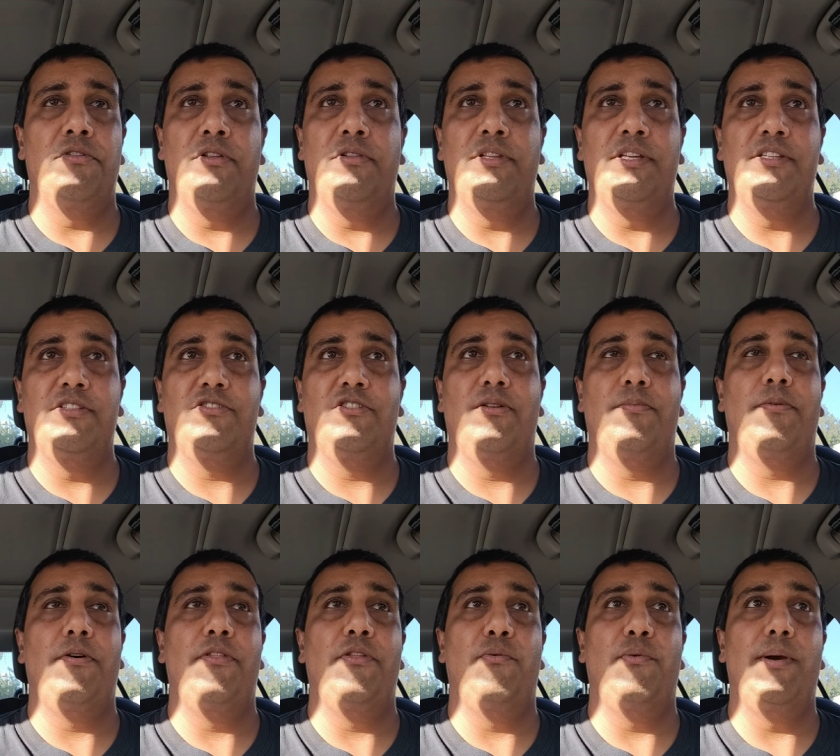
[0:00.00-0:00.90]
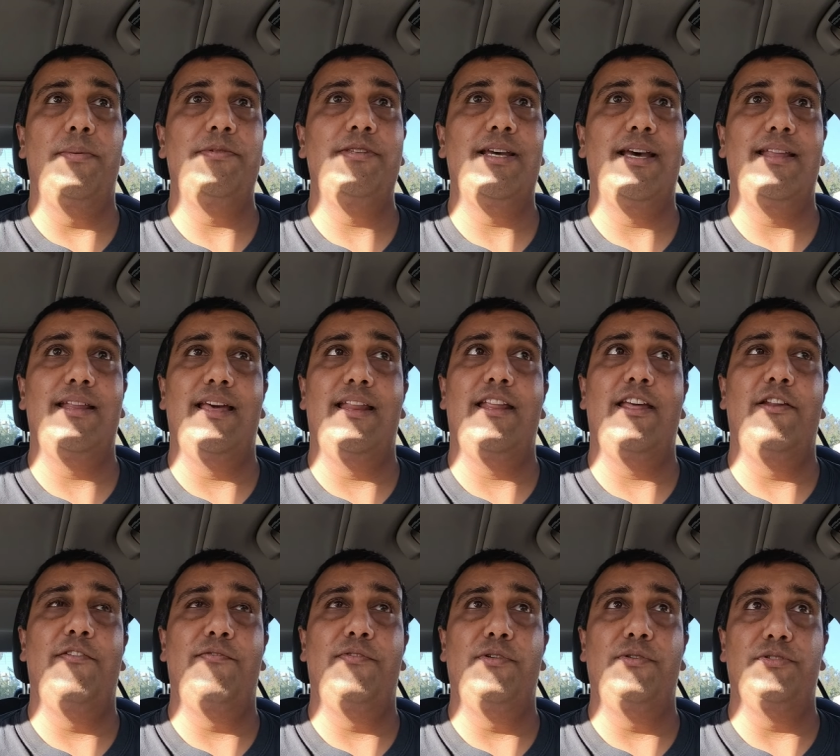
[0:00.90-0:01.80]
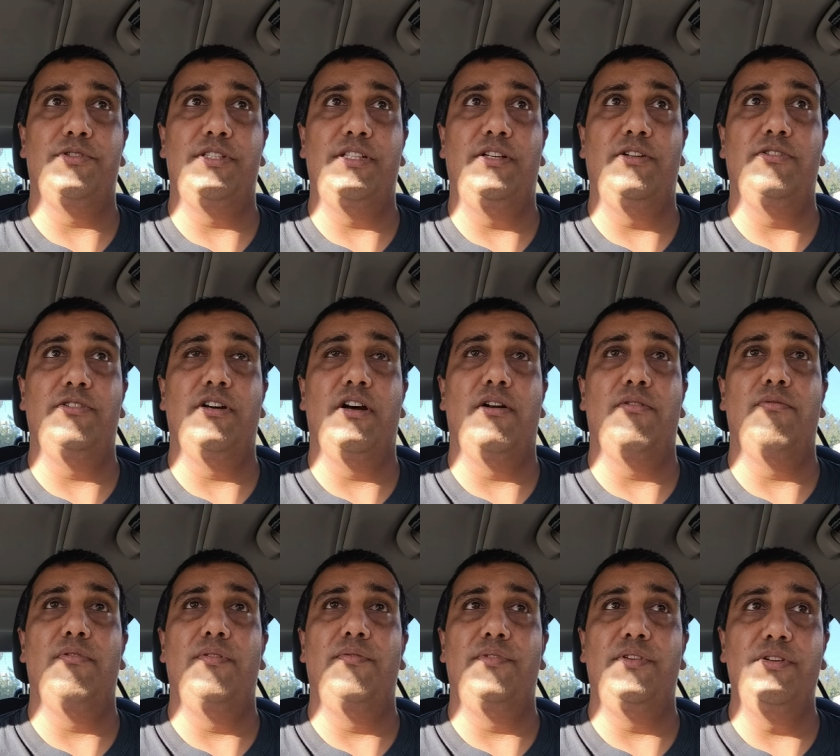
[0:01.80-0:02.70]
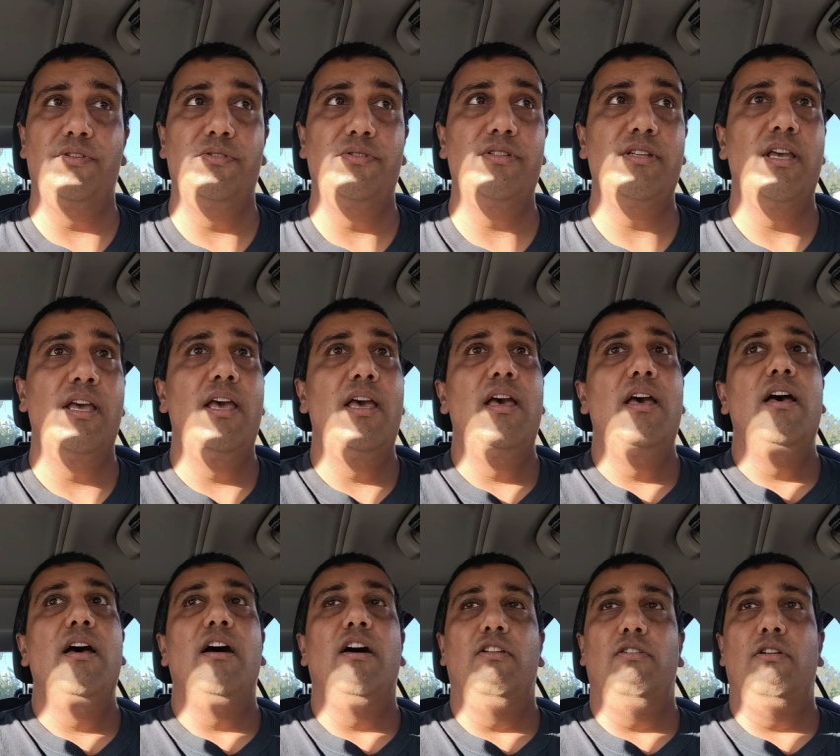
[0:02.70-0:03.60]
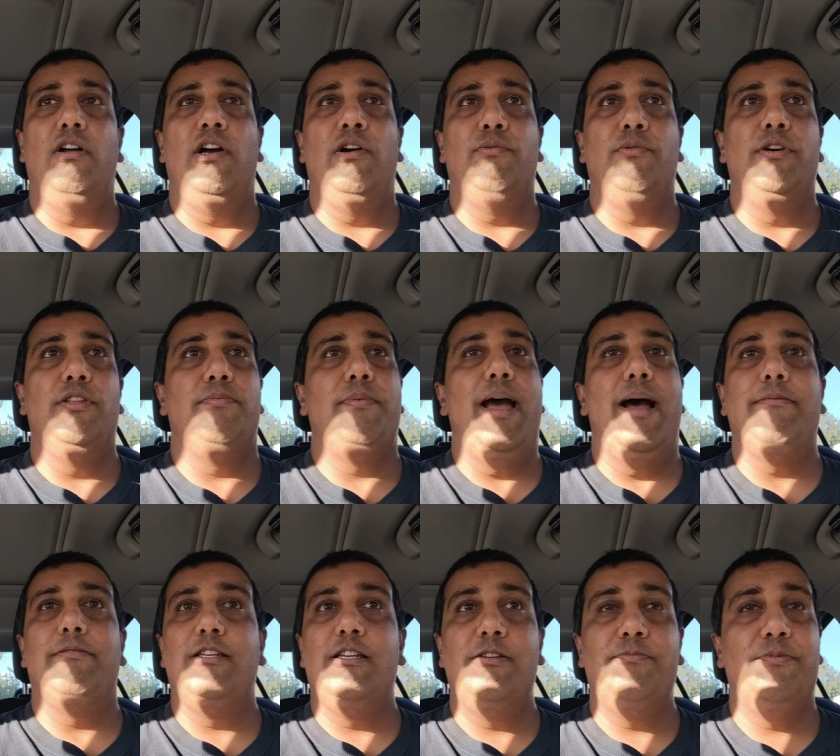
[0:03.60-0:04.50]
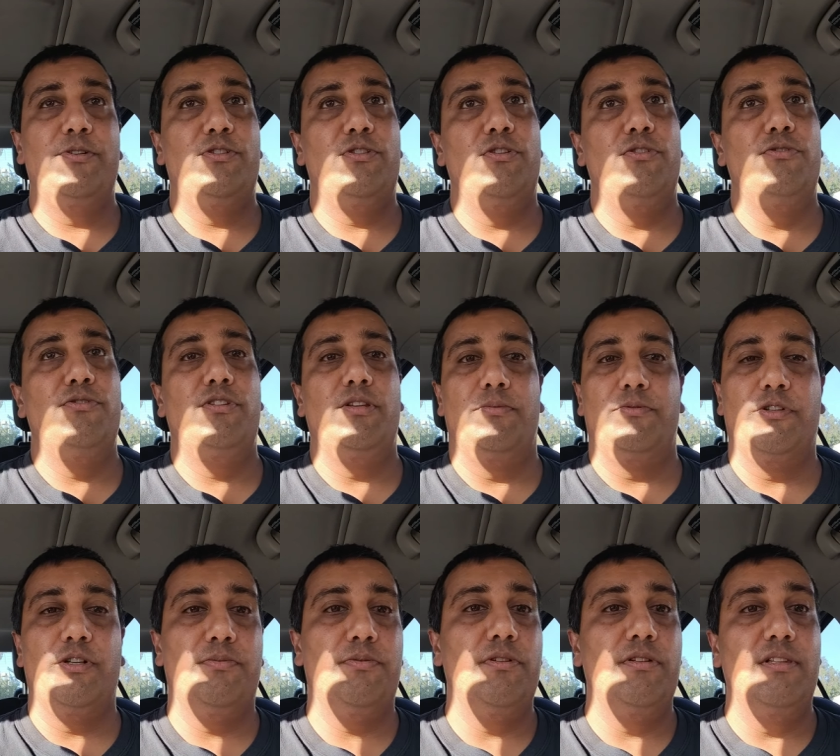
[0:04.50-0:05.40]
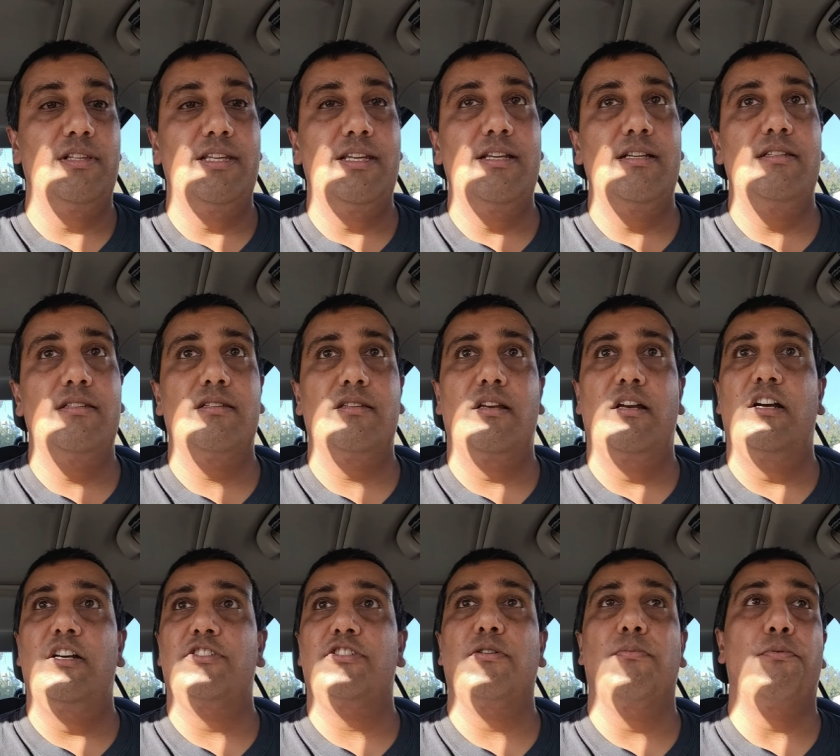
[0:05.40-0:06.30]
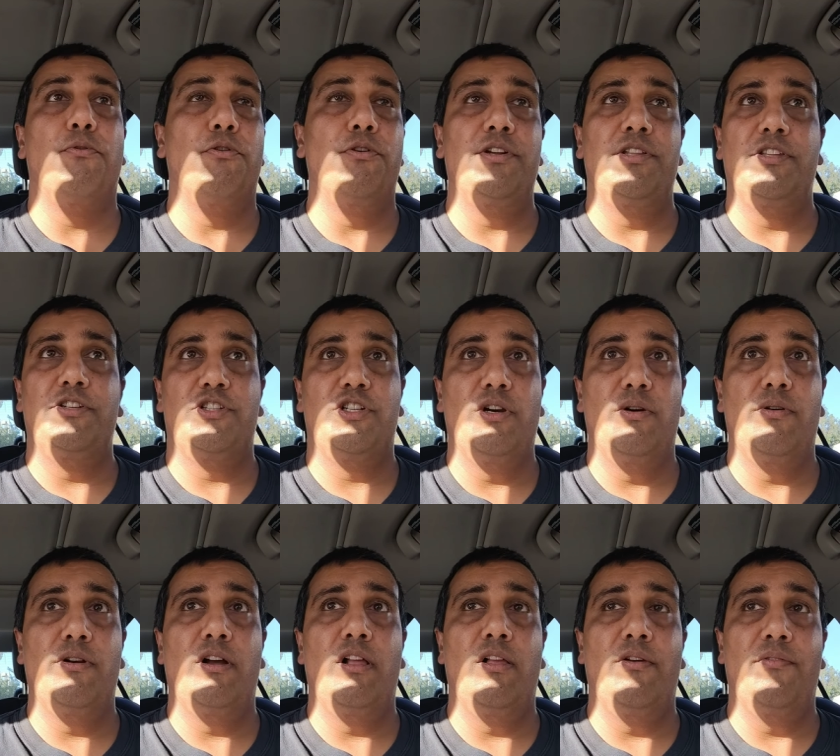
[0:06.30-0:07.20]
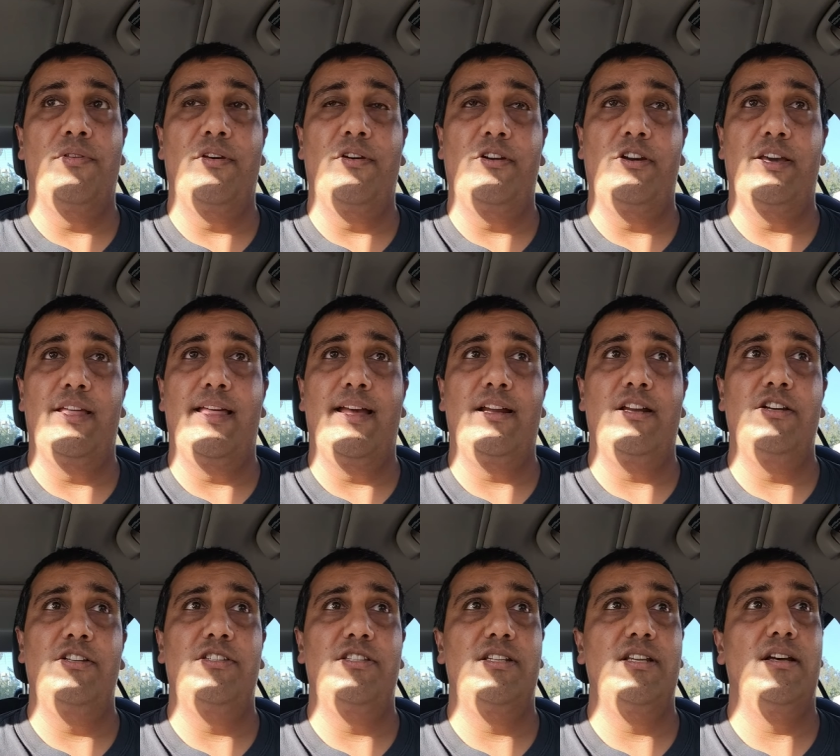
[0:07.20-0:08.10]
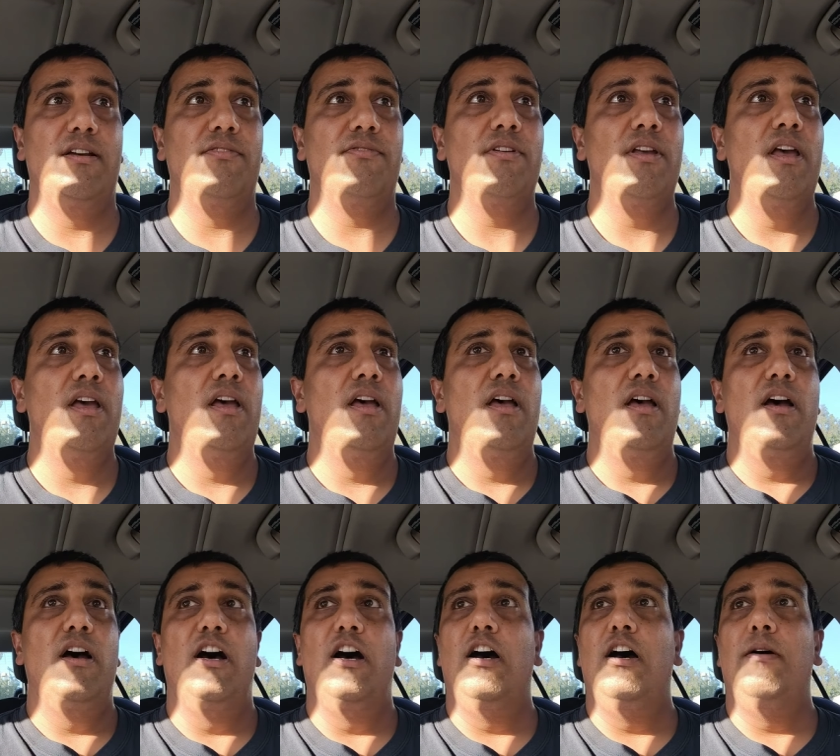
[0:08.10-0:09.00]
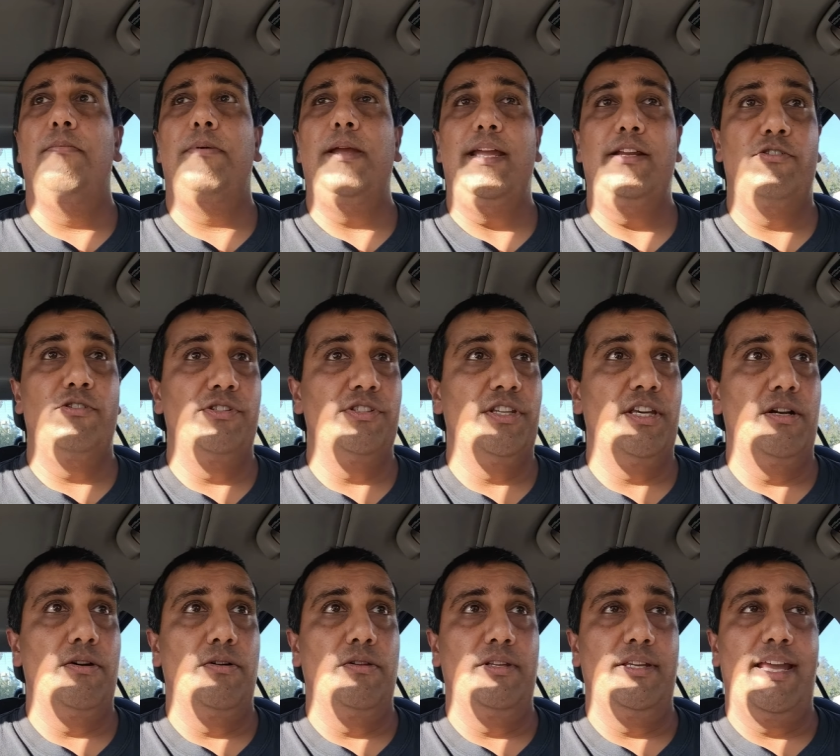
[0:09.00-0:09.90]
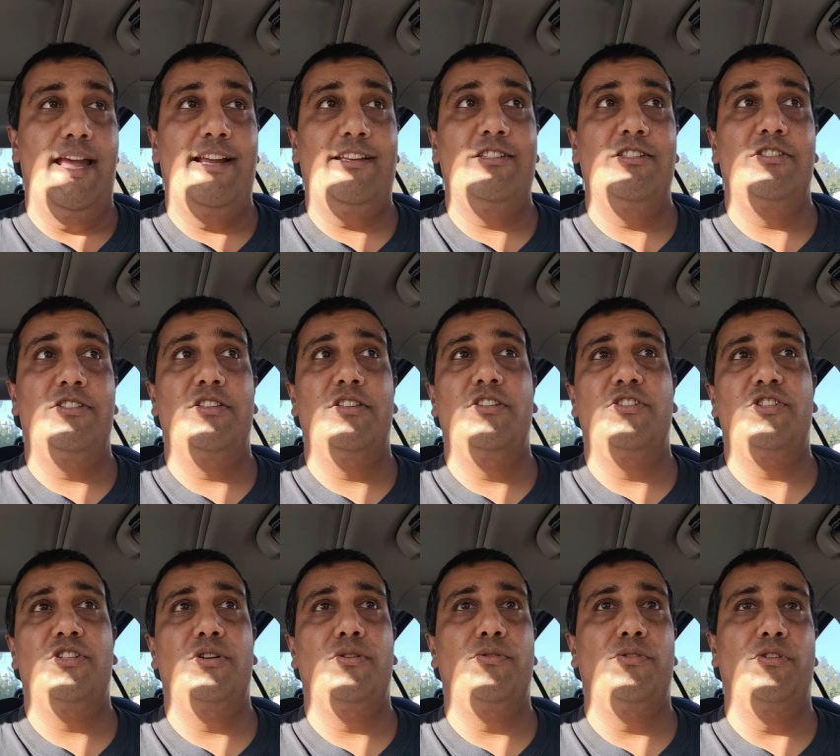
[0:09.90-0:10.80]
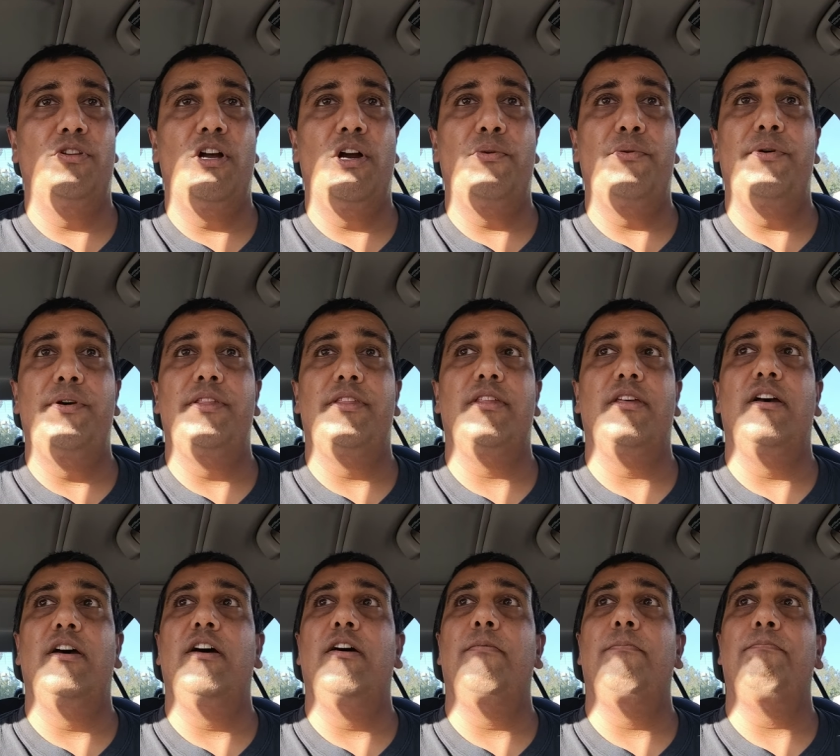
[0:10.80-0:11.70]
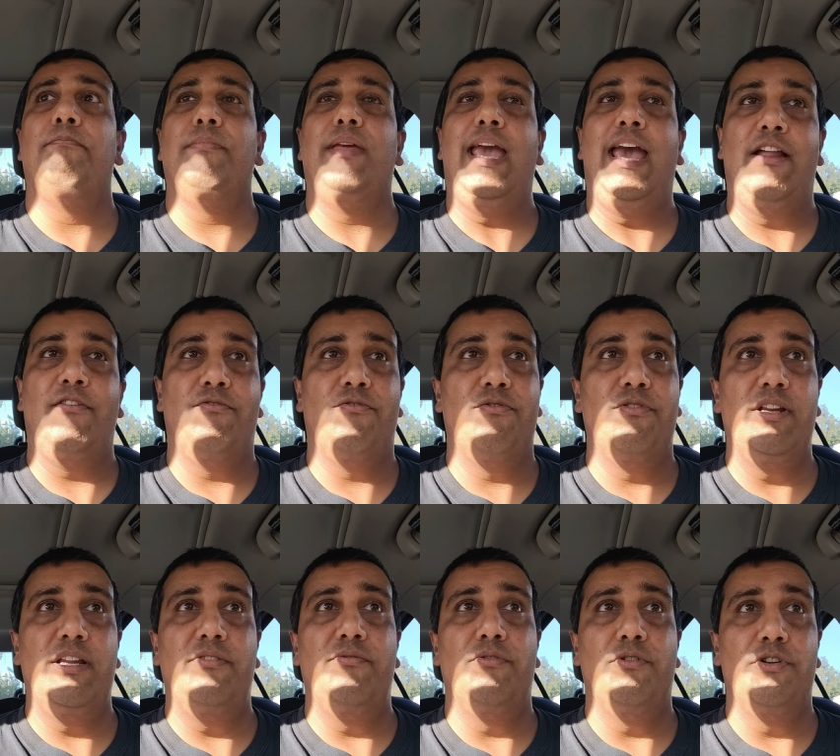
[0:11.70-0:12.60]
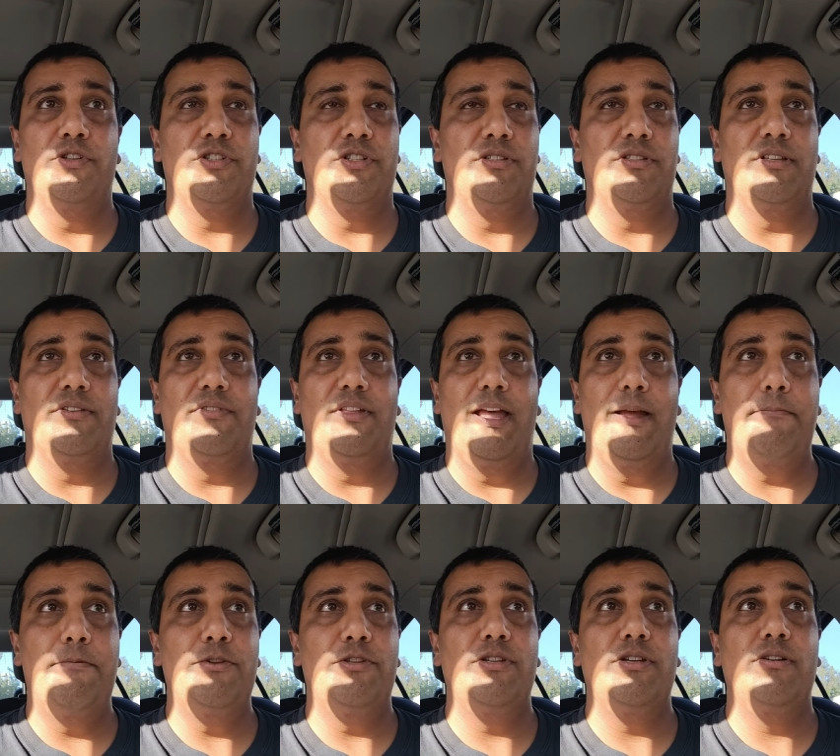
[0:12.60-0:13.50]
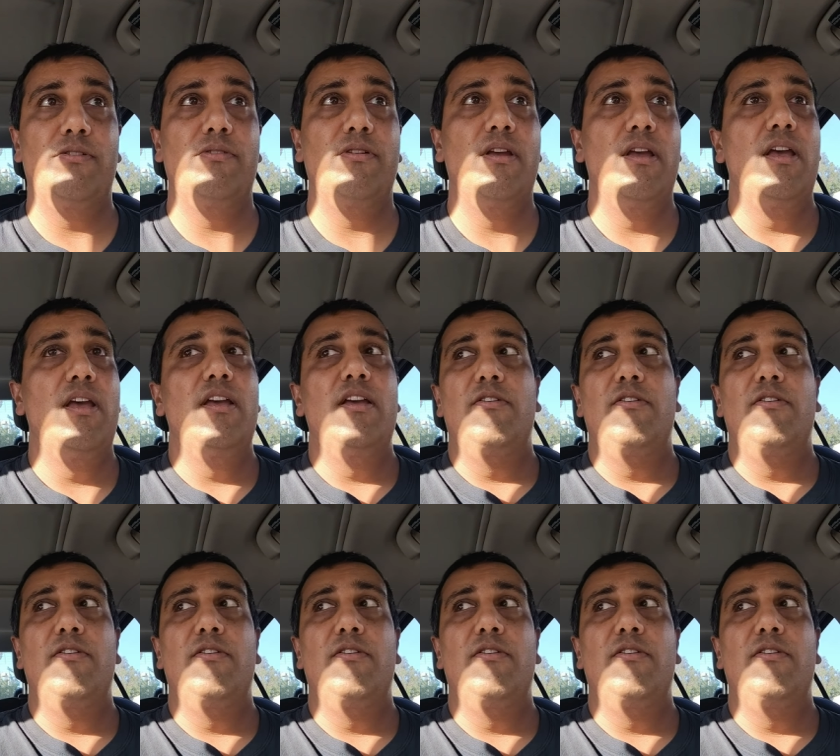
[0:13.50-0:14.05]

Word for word: All the links are up on the website at headphonesneil.reviews, along with past episodes, subscription links, uh, supporting the show, and all of that good stuff. Uh, patrons get early access to the show along with um, ad-free versions of the episode,